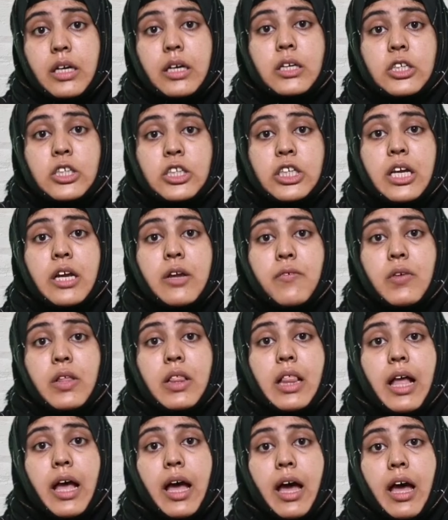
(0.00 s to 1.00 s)
She
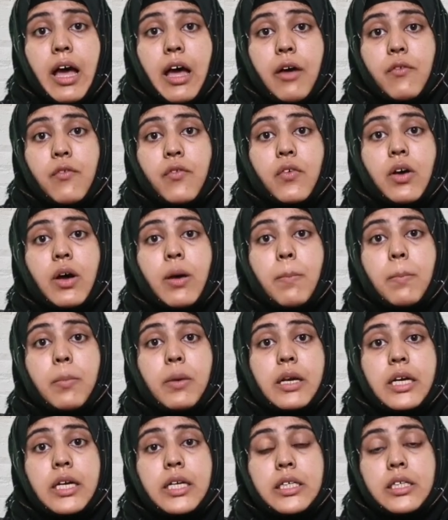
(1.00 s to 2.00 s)
will have
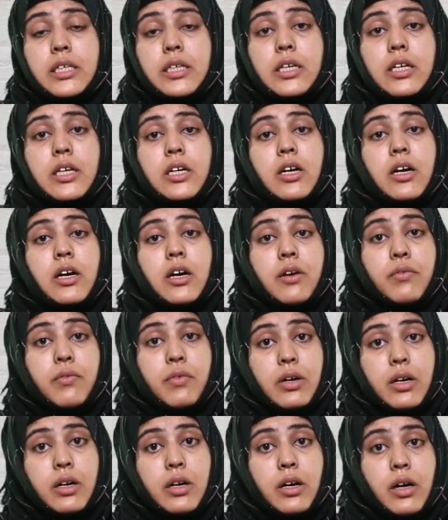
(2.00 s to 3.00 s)
completed her
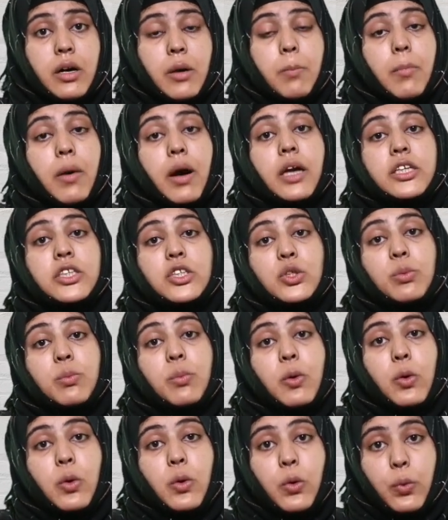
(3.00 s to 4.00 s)
work by
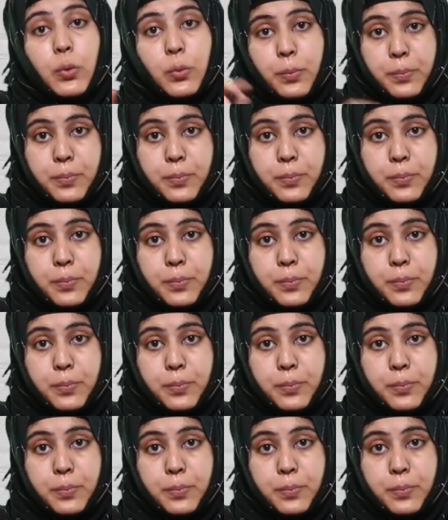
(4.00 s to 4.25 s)
tomorrow.